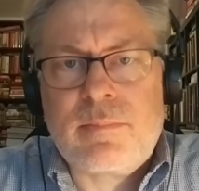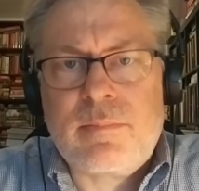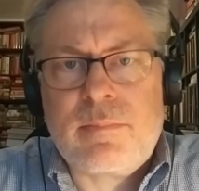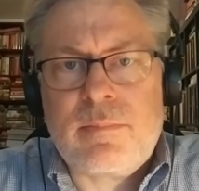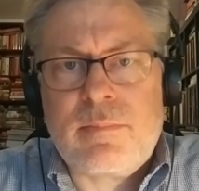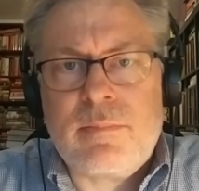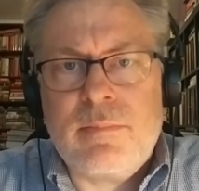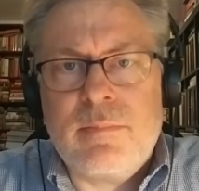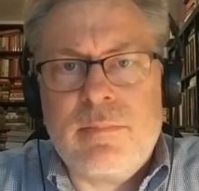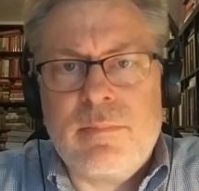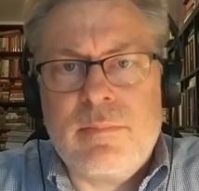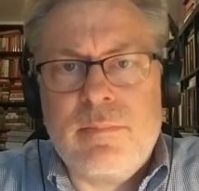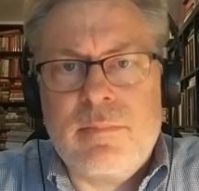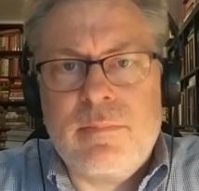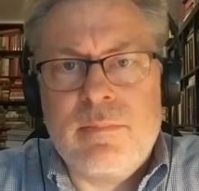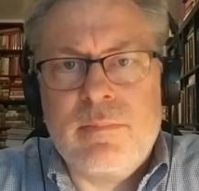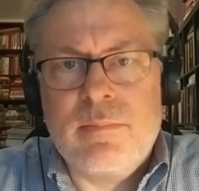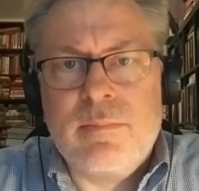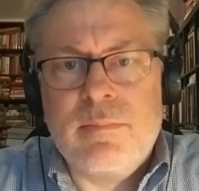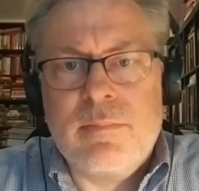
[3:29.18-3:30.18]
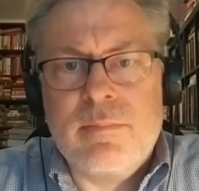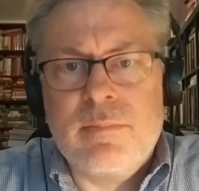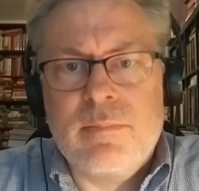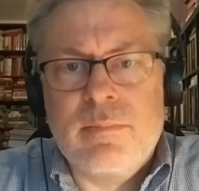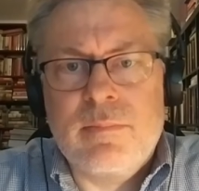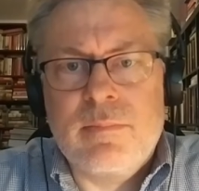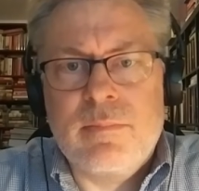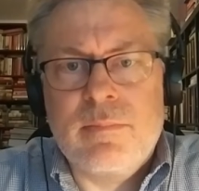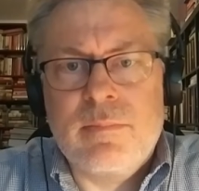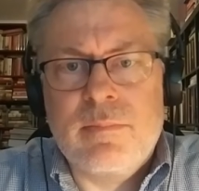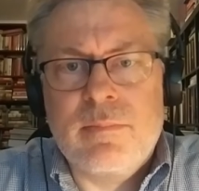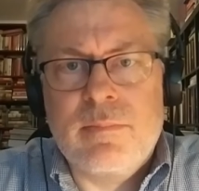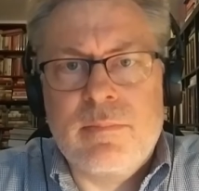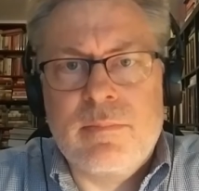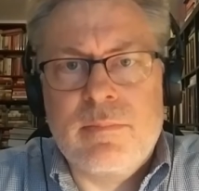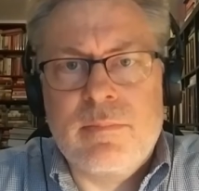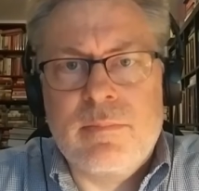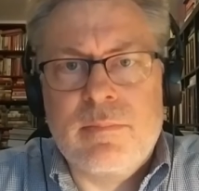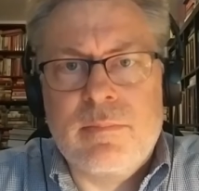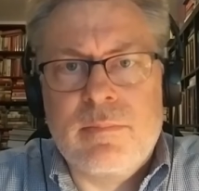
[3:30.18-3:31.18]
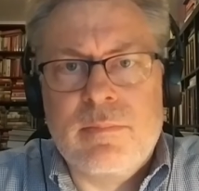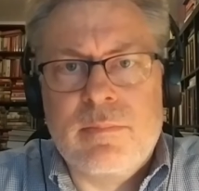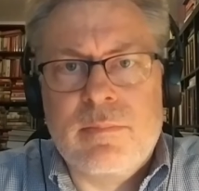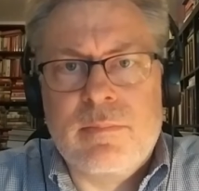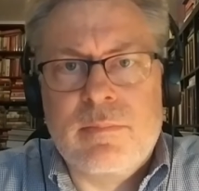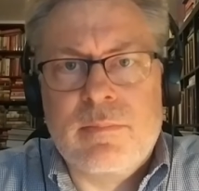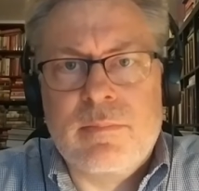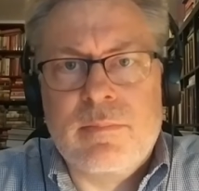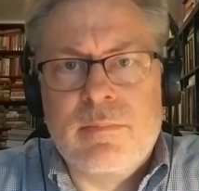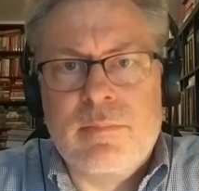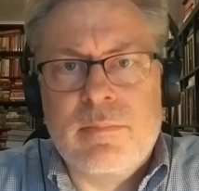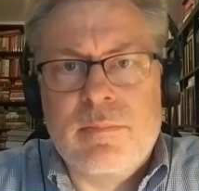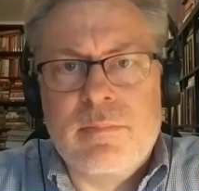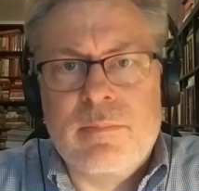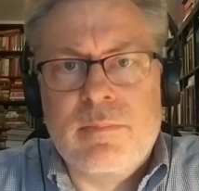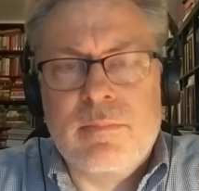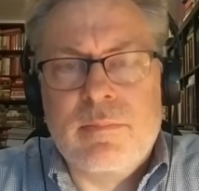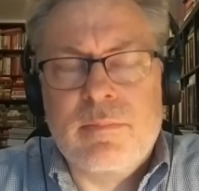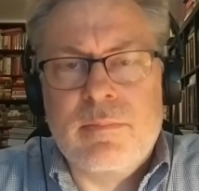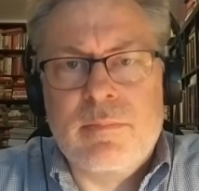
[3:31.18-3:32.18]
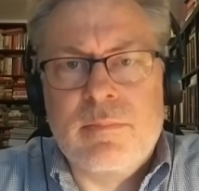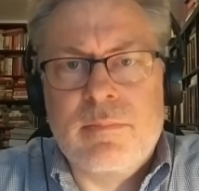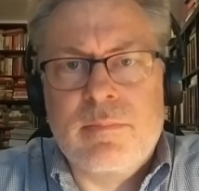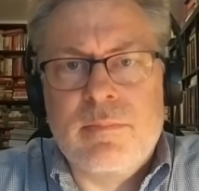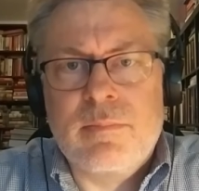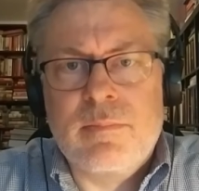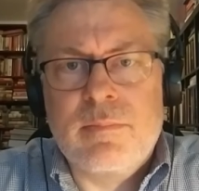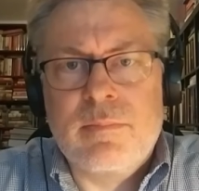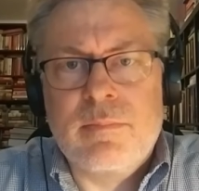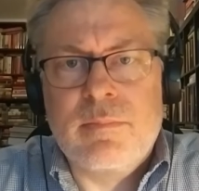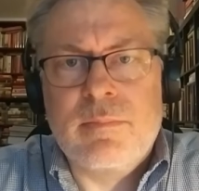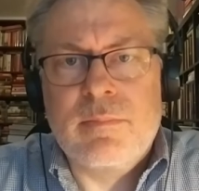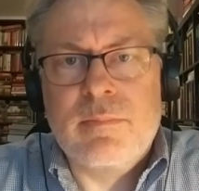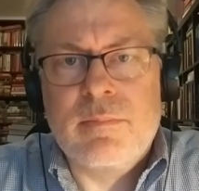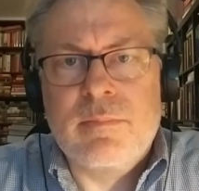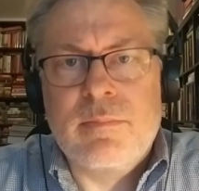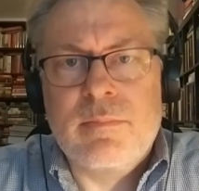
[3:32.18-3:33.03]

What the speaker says: [no speech]